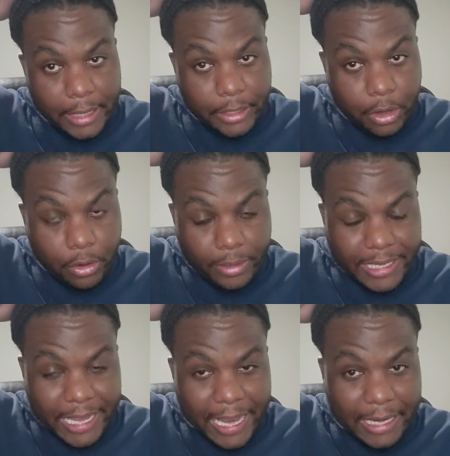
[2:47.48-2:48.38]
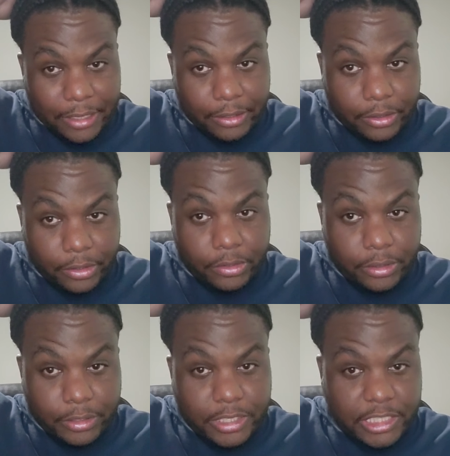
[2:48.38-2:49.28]
He had a
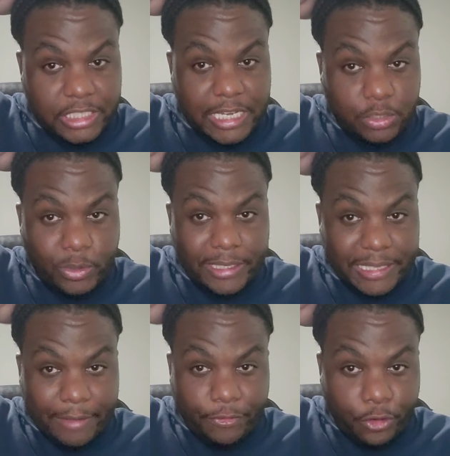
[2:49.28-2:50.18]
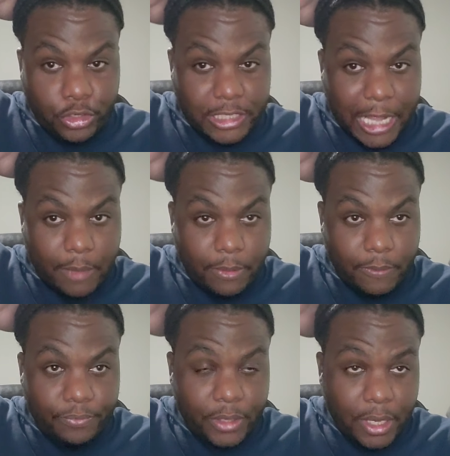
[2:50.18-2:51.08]
success with that first
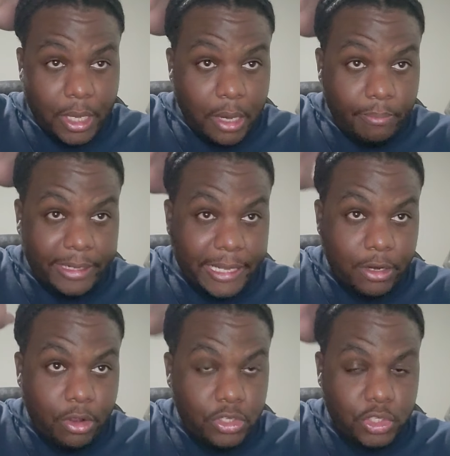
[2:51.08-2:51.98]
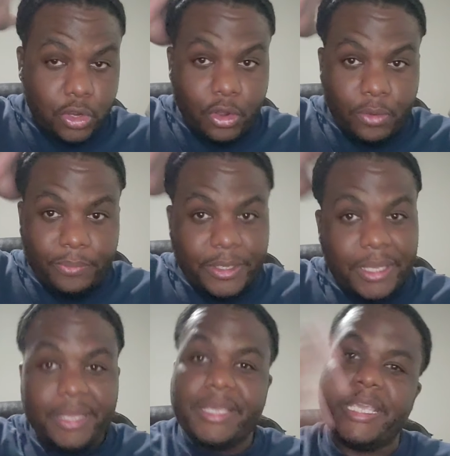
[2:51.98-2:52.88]
album, but then also.
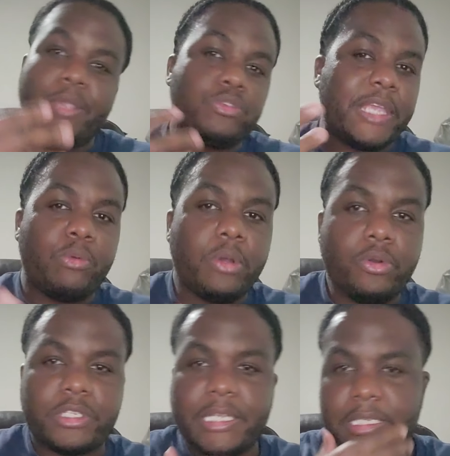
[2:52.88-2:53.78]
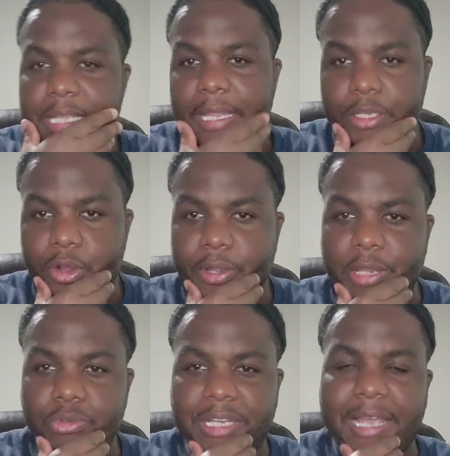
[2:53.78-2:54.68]
He was like one of those things that he
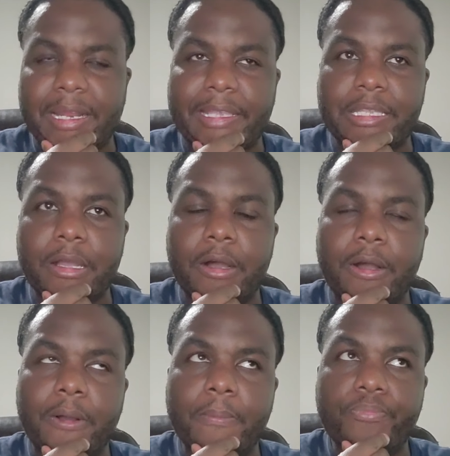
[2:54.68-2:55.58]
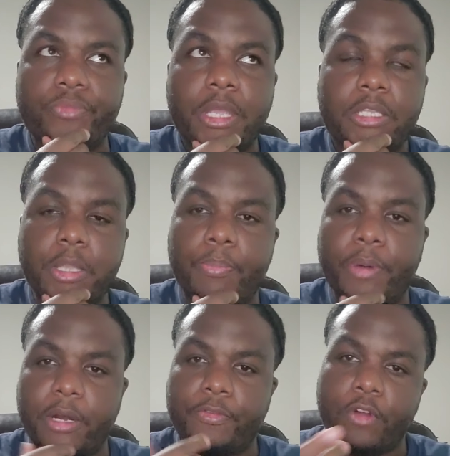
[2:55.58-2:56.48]
was kind of like the
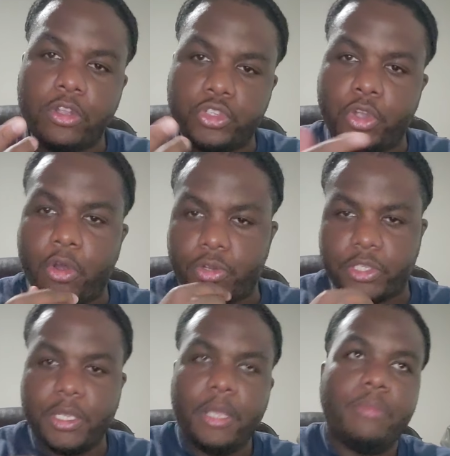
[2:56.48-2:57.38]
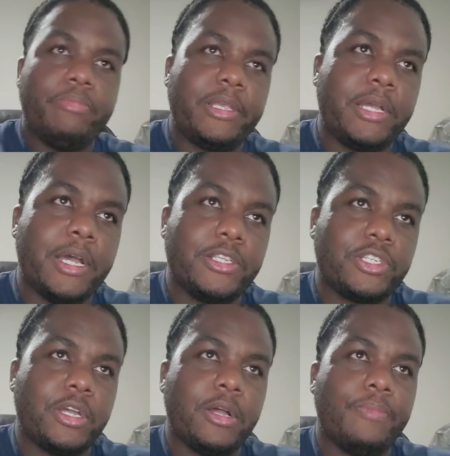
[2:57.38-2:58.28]
butt of all jokes because
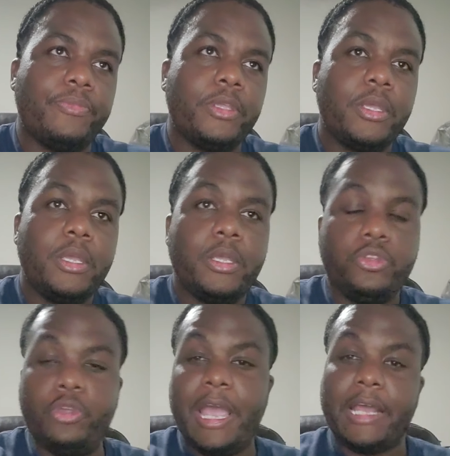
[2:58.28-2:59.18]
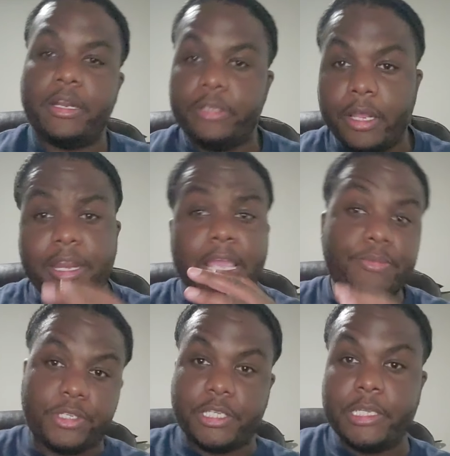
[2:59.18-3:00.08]
you had another
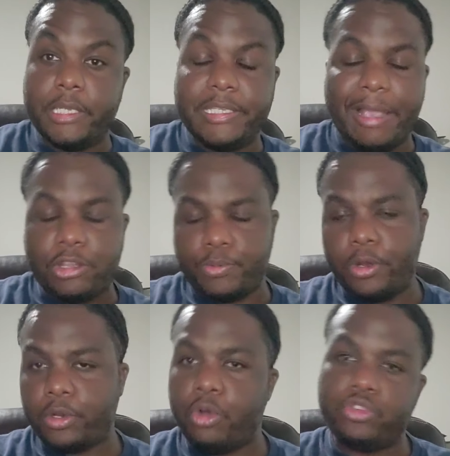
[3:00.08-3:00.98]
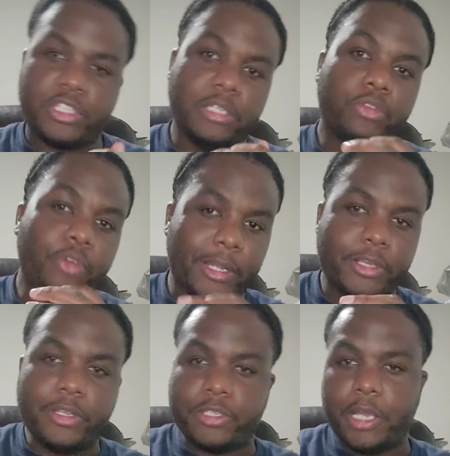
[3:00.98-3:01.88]
MC that was part of Coachella Records